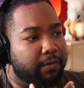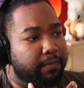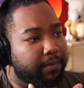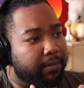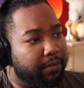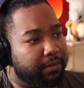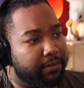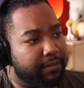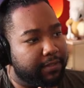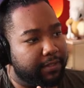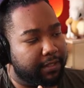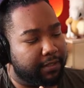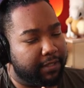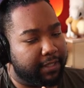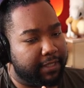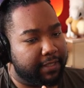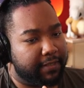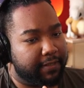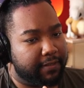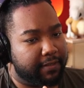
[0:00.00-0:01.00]
burn
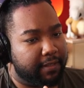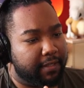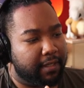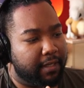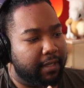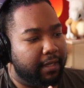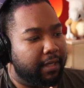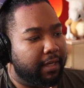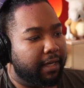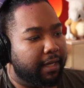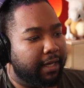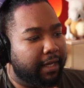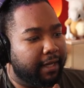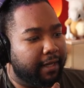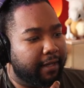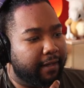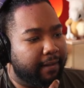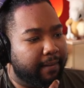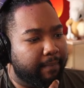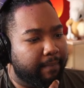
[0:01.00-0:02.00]
series,
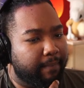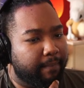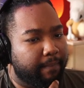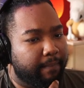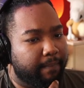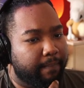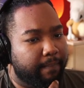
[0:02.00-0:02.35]
um,